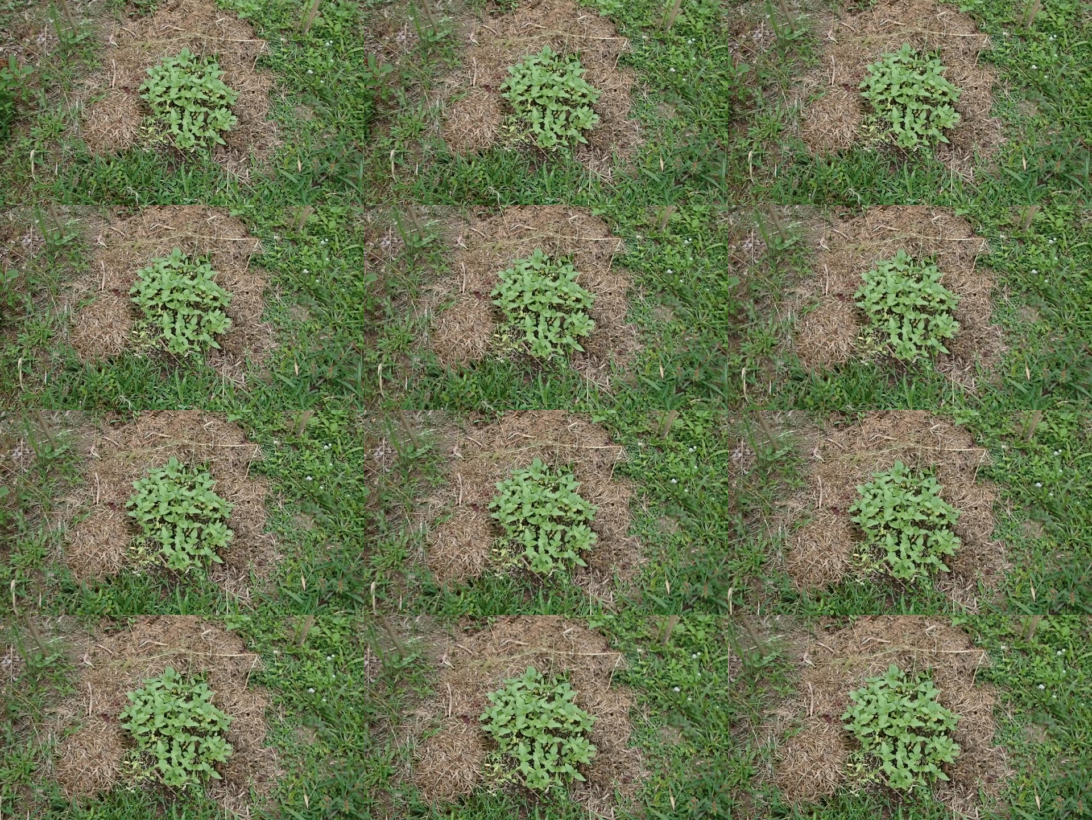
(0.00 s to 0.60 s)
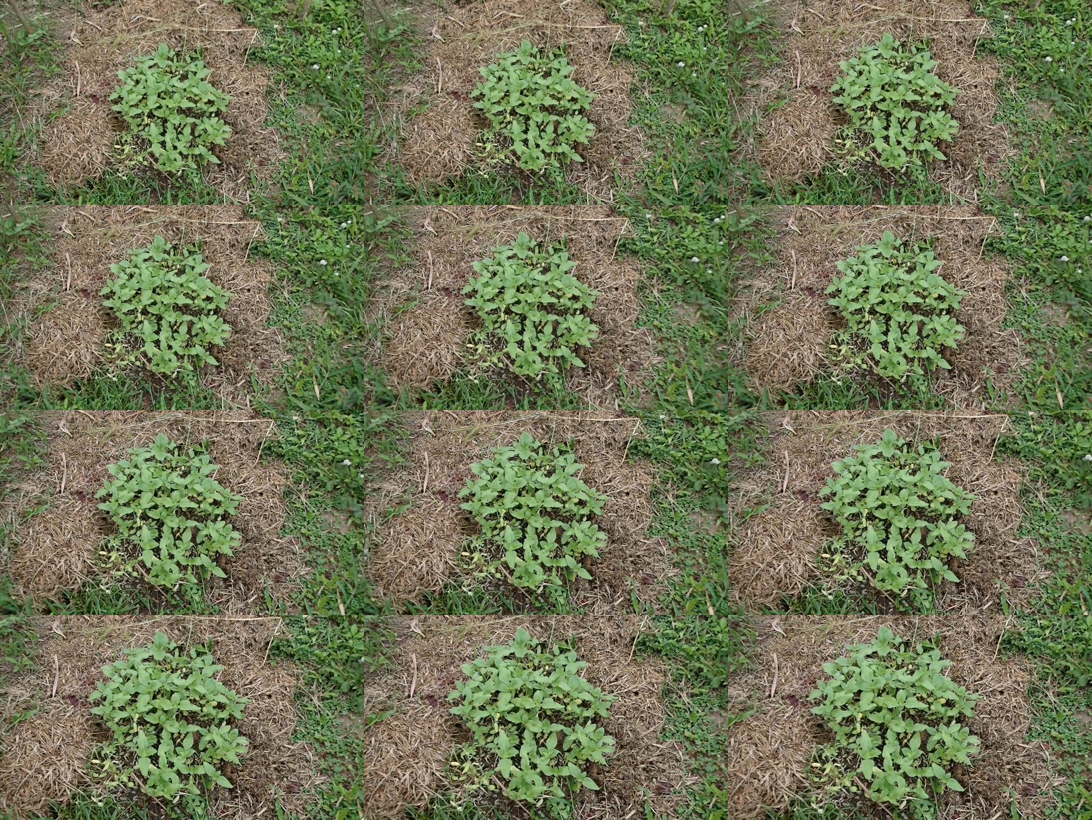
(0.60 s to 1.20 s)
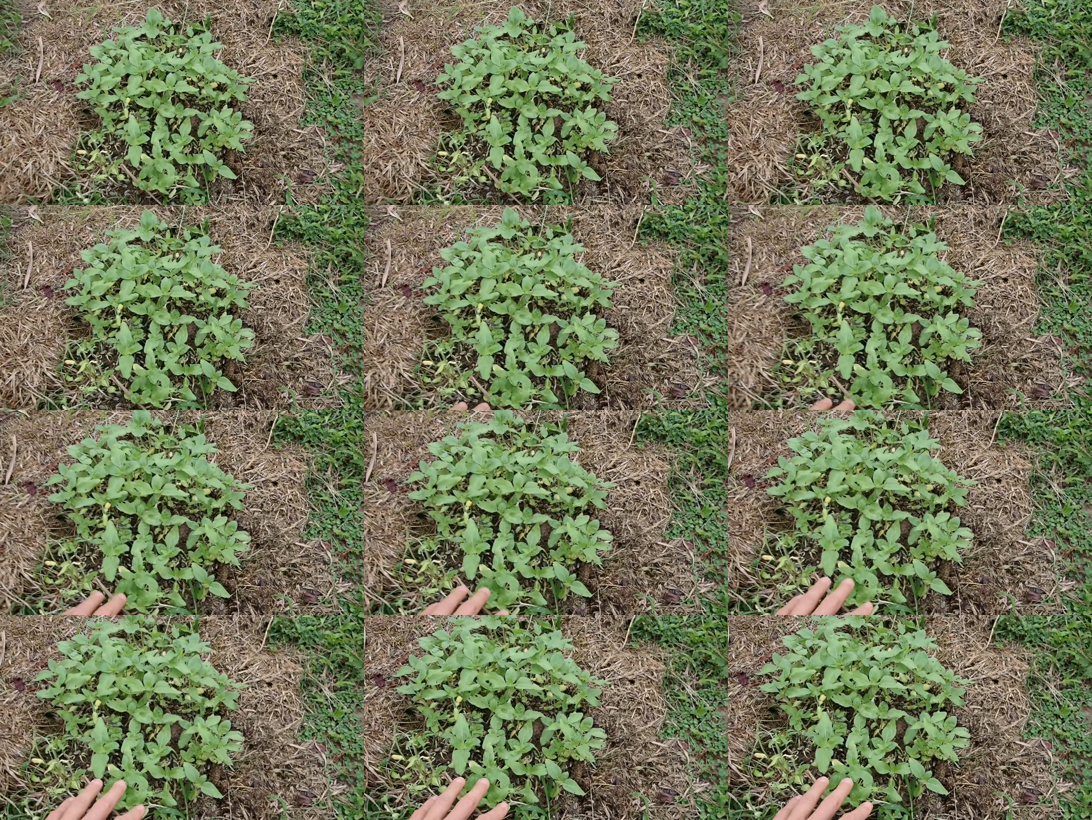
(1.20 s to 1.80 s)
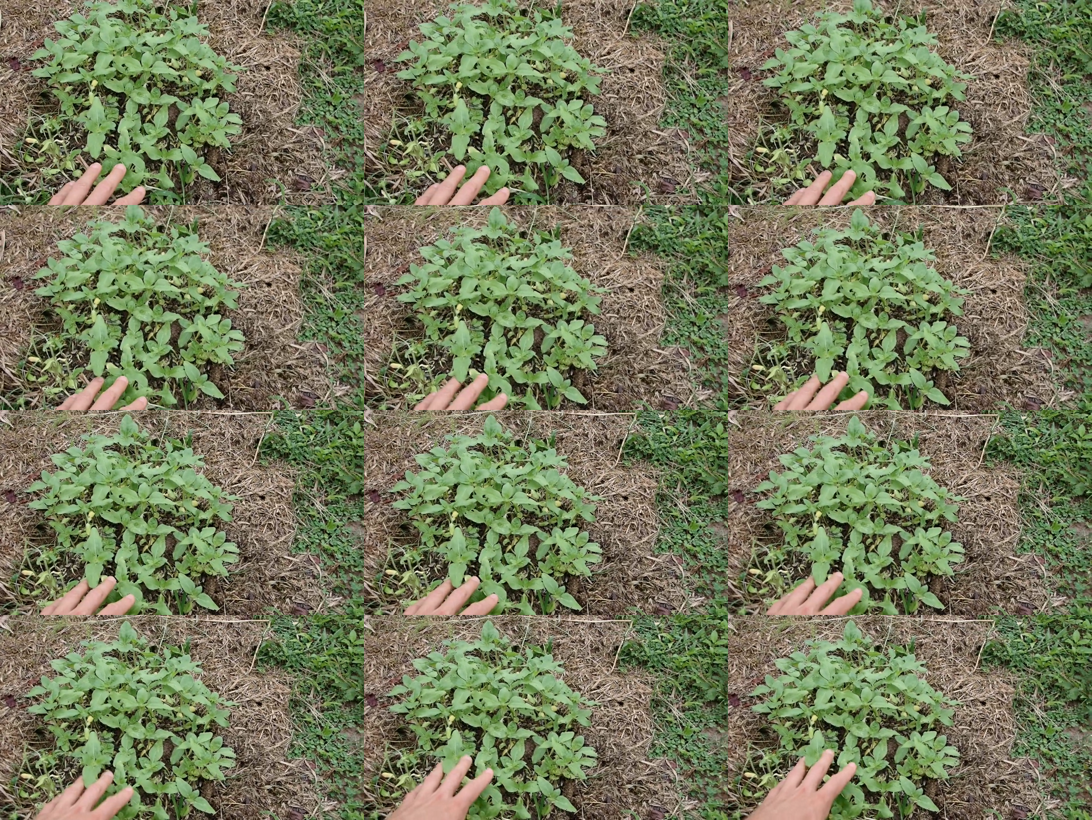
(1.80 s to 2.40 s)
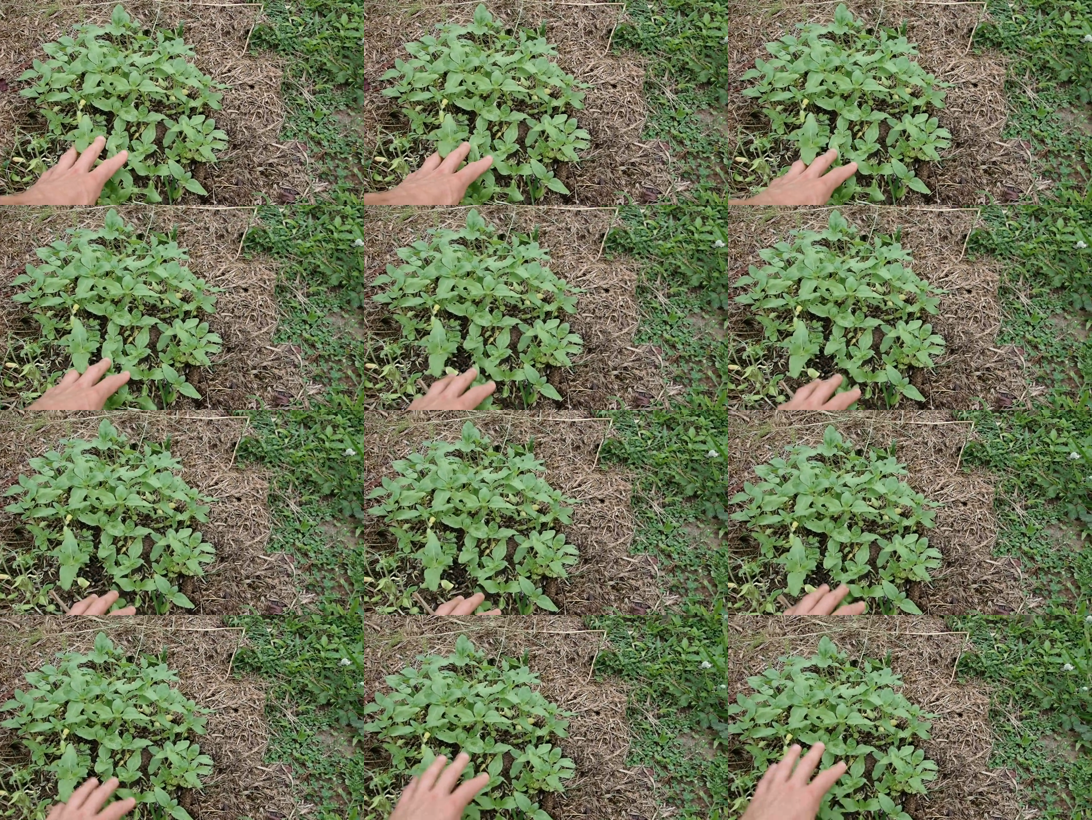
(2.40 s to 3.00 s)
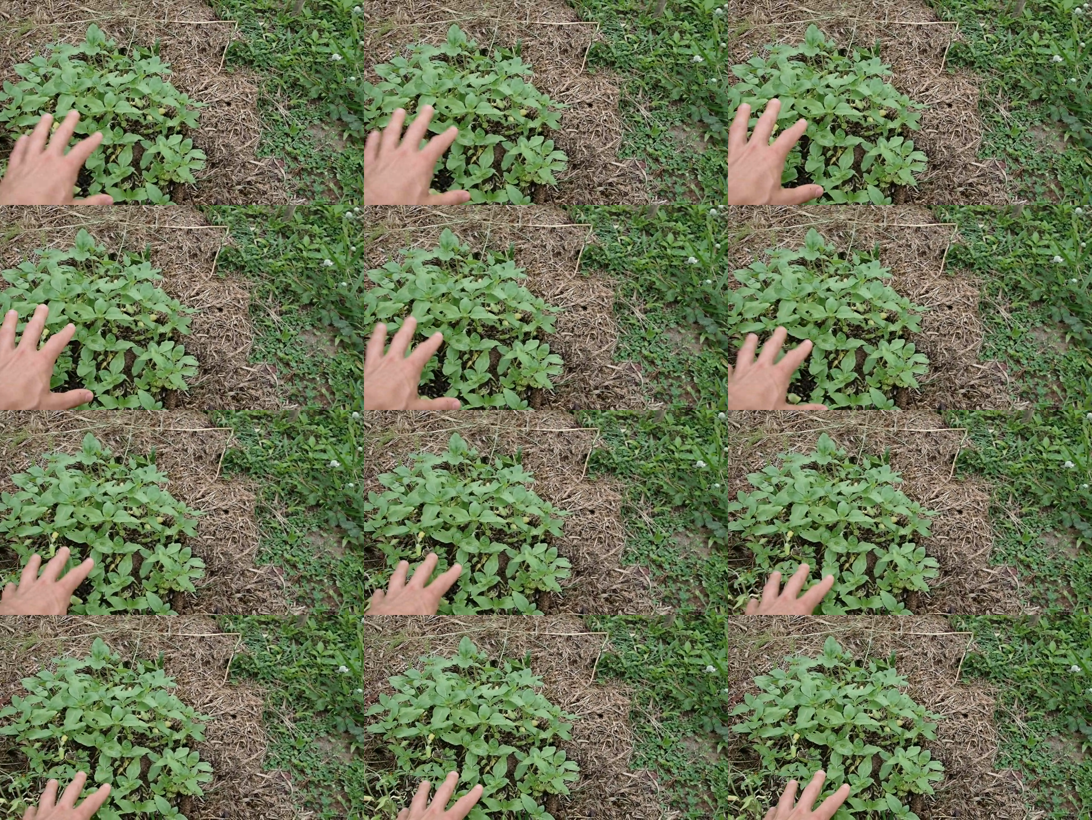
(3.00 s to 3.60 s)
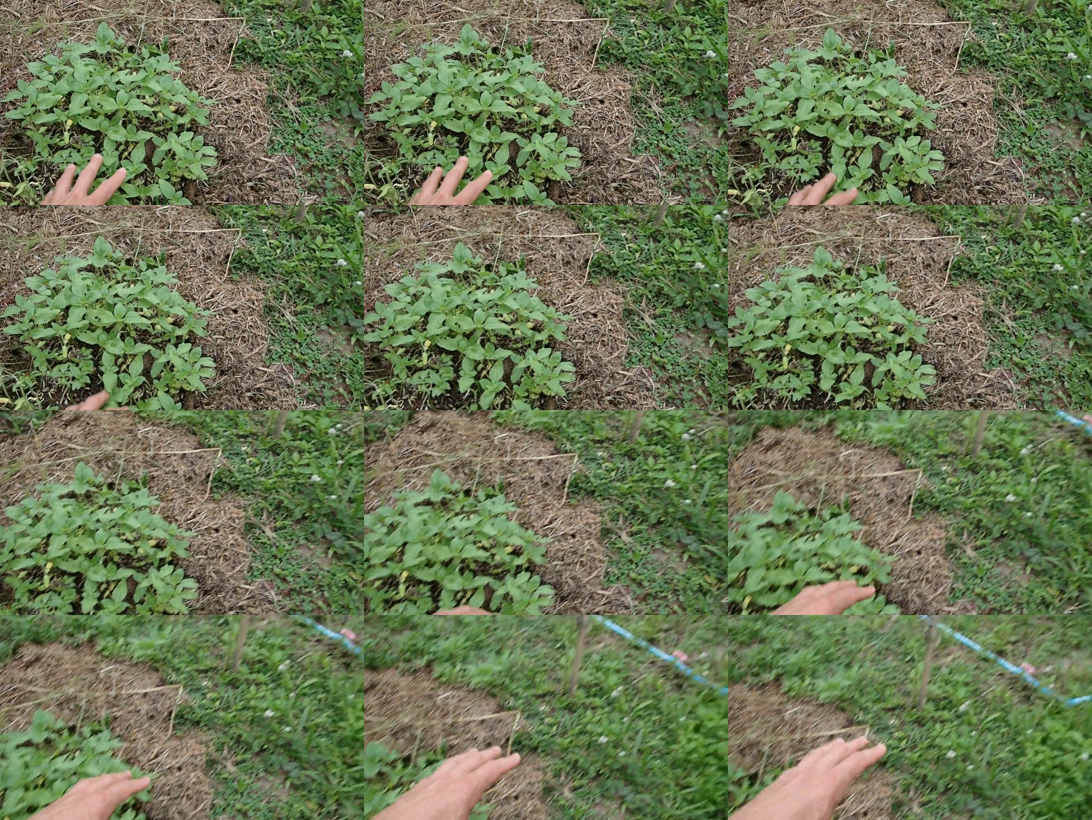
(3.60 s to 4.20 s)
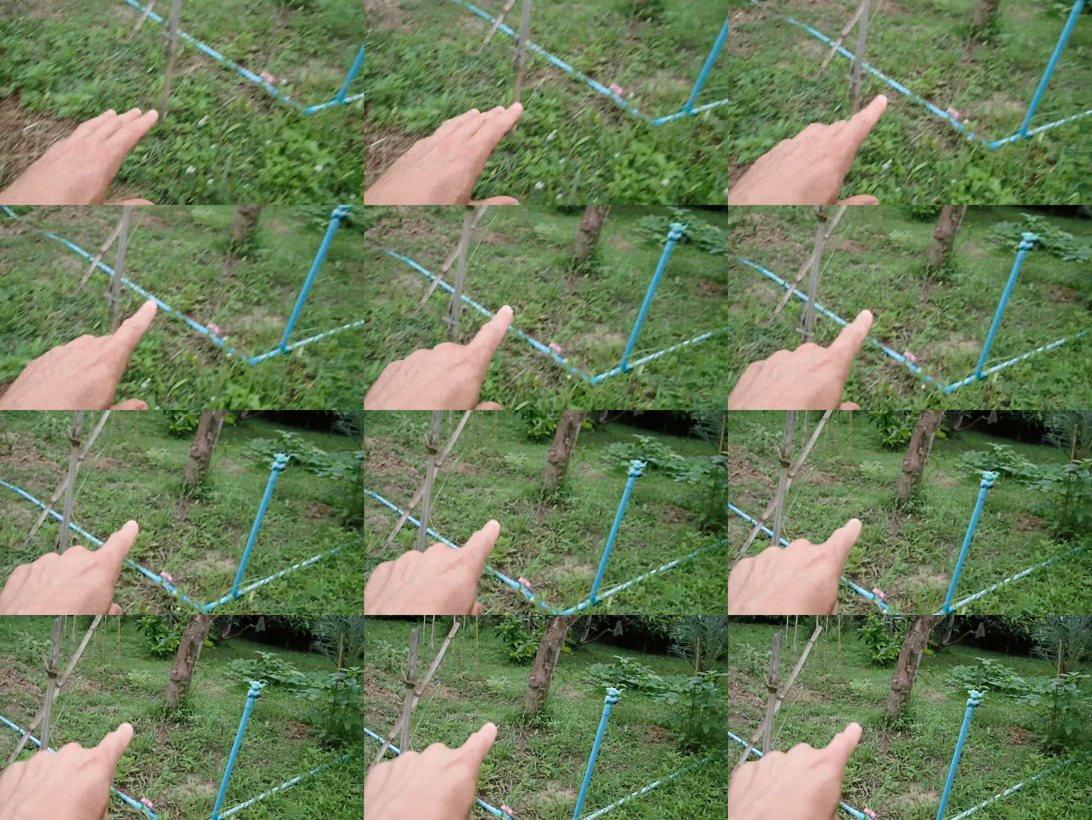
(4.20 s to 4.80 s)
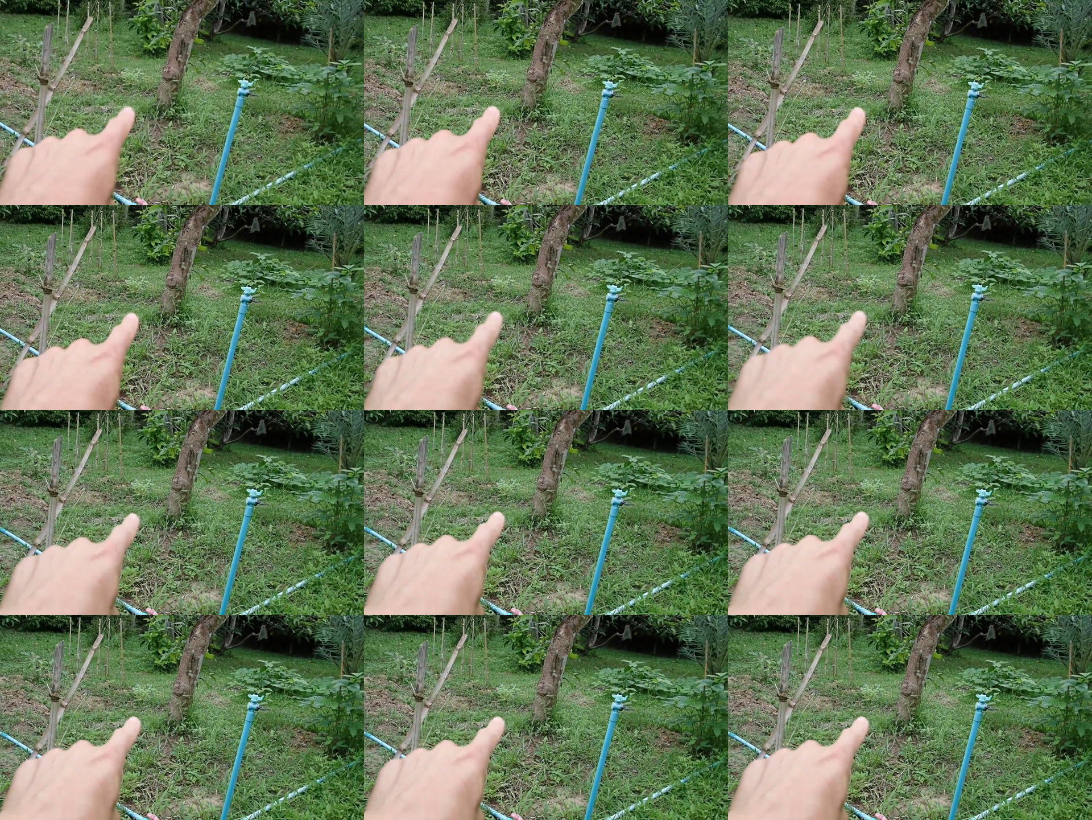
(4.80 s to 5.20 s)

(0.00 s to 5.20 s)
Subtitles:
No face is visible, so there are no lips to read.